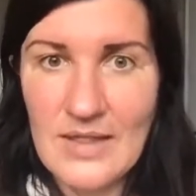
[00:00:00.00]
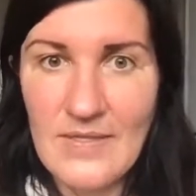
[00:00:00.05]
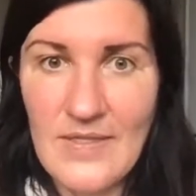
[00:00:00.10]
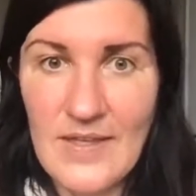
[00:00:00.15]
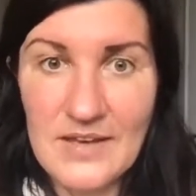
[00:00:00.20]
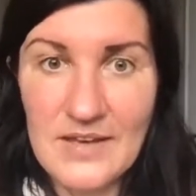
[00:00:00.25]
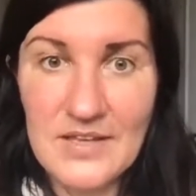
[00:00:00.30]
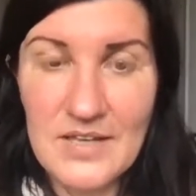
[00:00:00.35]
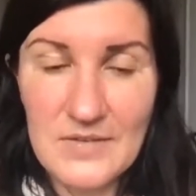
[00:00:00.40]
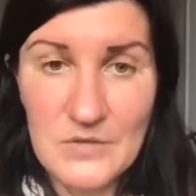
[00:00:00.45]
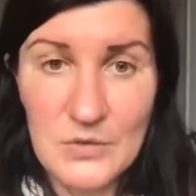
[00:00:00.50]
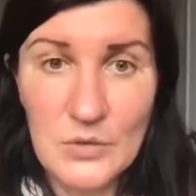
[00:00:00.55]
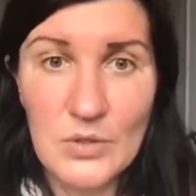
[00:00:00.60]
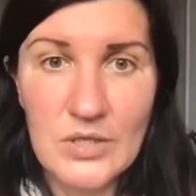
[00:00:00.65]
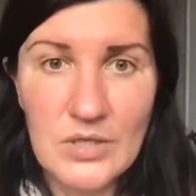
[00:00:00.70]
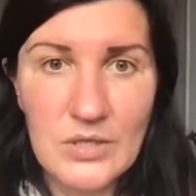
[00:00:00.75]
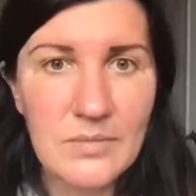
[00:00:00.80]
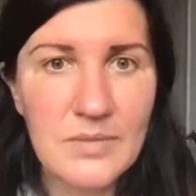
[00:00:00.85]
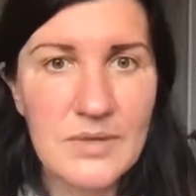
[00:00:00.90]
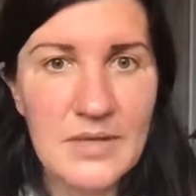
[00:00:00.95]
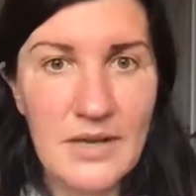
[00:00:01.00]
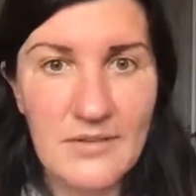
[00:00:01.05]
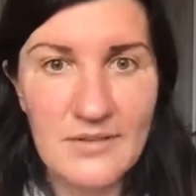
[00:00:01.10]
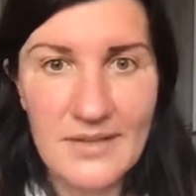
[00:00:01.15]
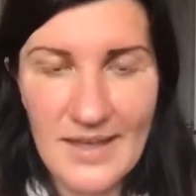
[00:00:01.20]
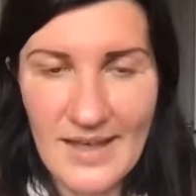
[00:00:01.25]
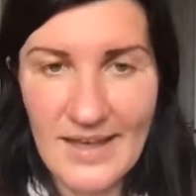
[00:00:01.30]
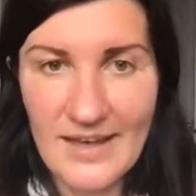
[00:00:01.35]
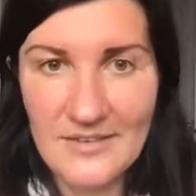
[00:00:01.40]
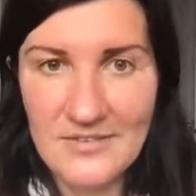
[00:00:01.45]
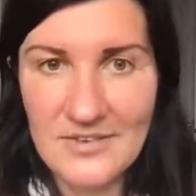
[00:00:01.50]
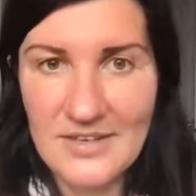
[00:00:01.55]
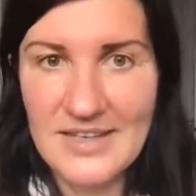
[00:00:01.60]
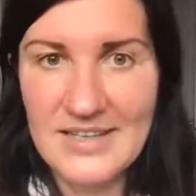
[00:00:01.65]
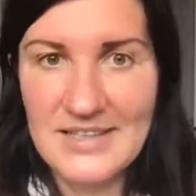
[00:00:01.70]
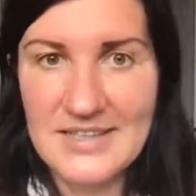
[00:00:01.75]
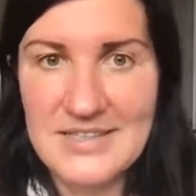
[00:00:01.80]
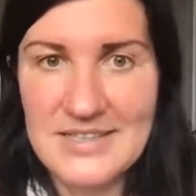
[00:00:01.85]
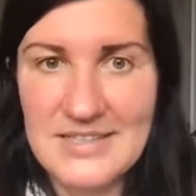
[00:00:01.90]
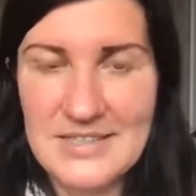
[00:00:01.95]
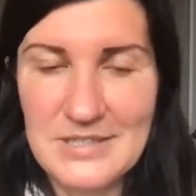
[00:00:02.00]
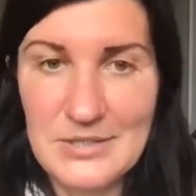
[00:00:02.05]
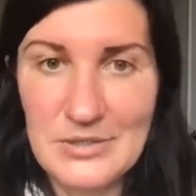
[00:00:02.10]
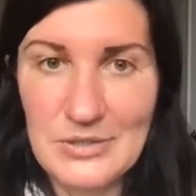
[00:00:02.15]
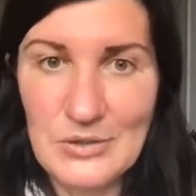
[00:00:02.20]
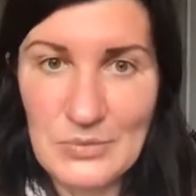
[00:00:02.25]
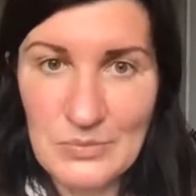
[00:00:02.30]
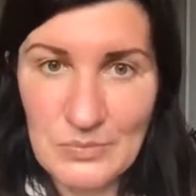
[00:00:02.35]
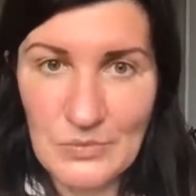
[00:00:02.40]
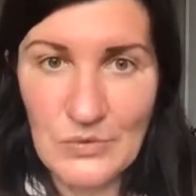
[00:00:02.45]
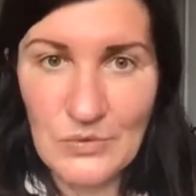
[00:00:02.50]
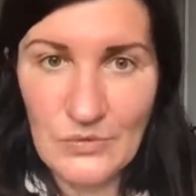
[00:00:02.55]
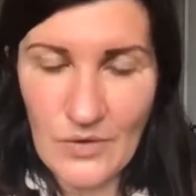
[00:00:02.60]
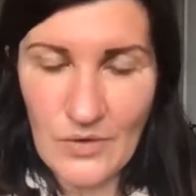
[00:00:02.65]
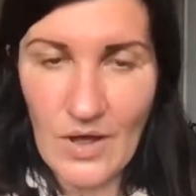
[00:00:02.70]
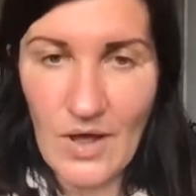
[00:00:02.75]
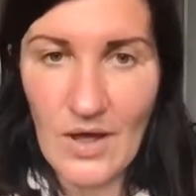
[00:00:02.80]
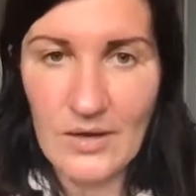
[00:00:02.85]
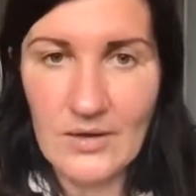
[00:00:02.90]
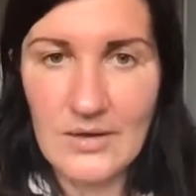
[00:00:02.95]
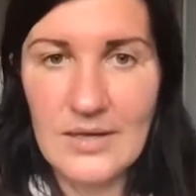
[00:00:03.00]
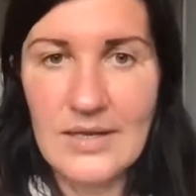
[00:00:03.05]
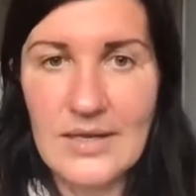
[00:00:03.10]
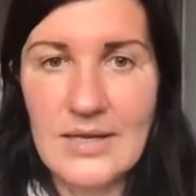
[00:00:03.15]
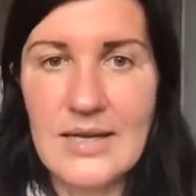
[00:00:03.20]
that gives you a little bit of confidence to move on.